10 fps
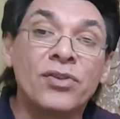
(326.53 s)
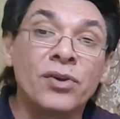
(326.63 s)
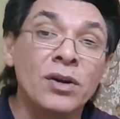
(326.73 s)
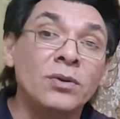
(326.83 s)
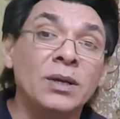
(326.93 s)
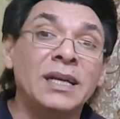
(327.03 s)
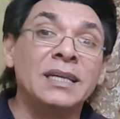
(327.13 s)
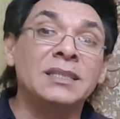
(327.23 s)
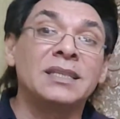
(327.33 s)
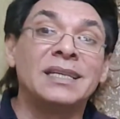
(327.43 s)

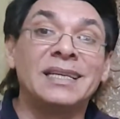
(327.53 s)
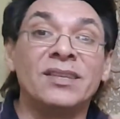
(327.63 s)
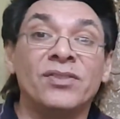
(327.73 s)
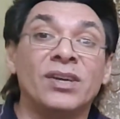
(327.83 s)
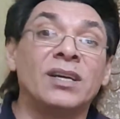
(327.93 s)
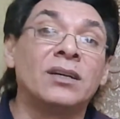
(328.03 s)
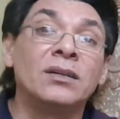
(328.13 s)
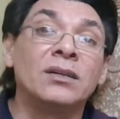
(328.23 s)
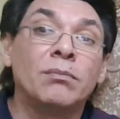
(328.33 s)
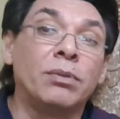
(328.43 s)
circulate in
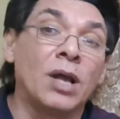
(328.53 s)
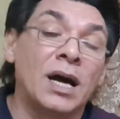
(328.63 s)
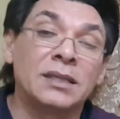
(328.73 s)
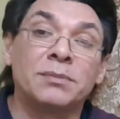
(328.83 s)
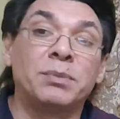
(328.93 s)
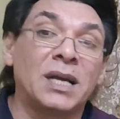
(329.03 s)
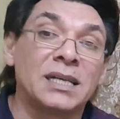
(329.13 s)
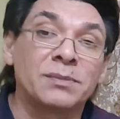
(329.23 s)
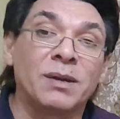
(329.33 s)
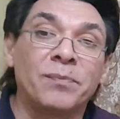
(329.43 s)
their blood
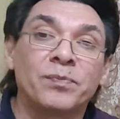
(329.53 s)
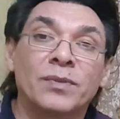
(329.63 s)
plasma.